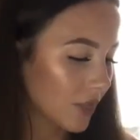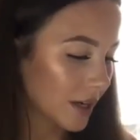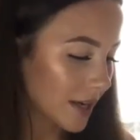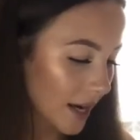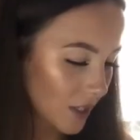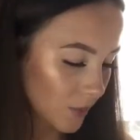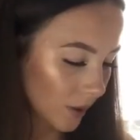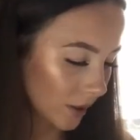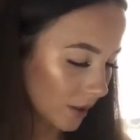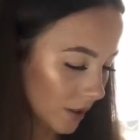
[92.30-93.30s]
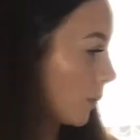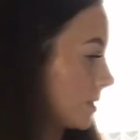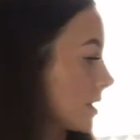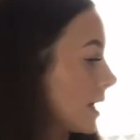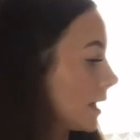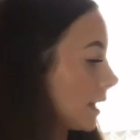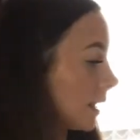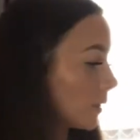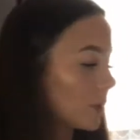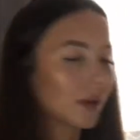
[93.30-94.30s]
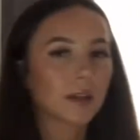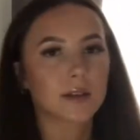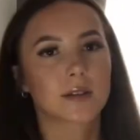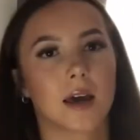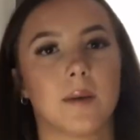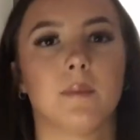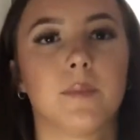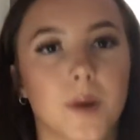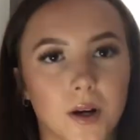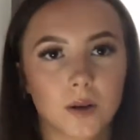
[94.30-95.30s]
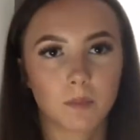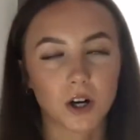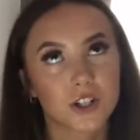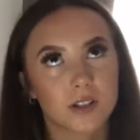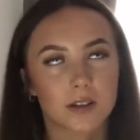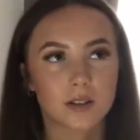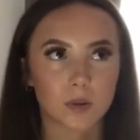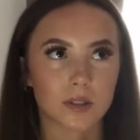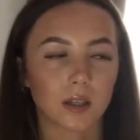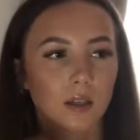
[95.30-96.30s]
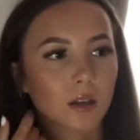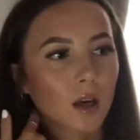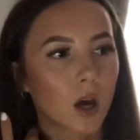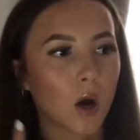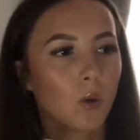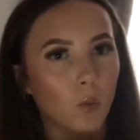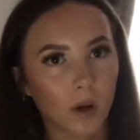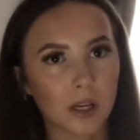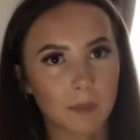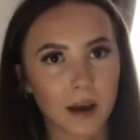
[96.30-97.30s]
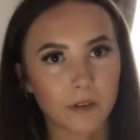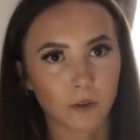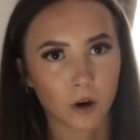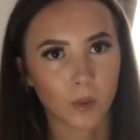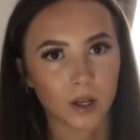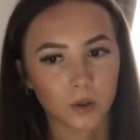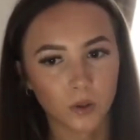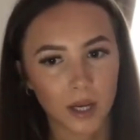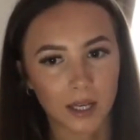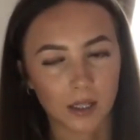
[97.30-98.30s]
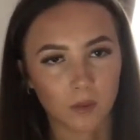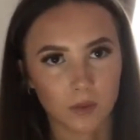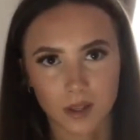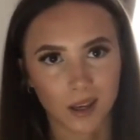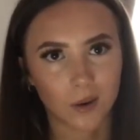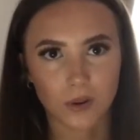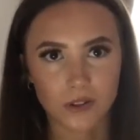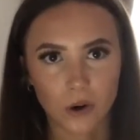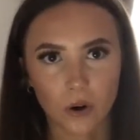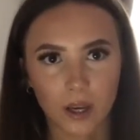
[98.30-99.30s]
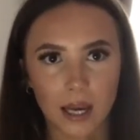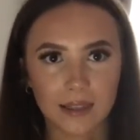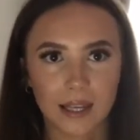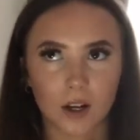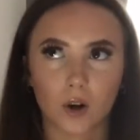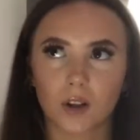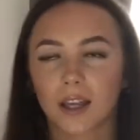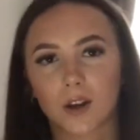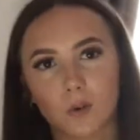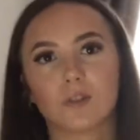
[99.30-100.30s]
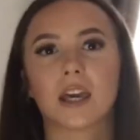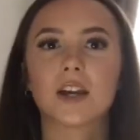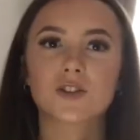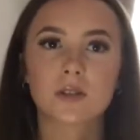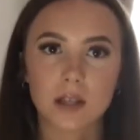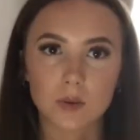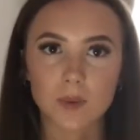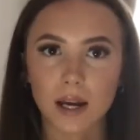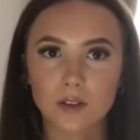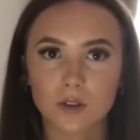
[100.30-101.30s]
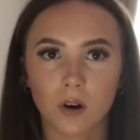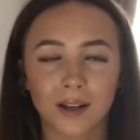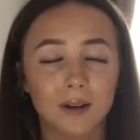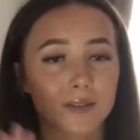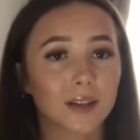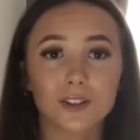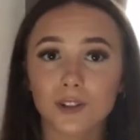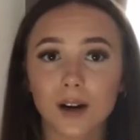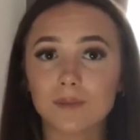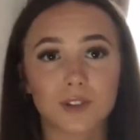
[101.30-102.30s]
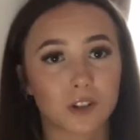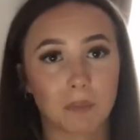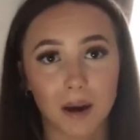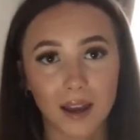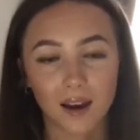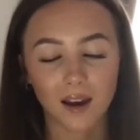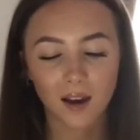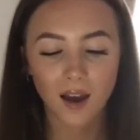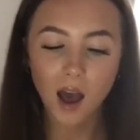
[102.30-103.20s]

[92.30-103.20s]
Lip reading: The next one was kind of like one of these purchases I was like wanted to buy for a while, and it was like out of stock, and then I got like a notification saying it was back in stock, and I was like, do you know what, I'm just gonna buy it.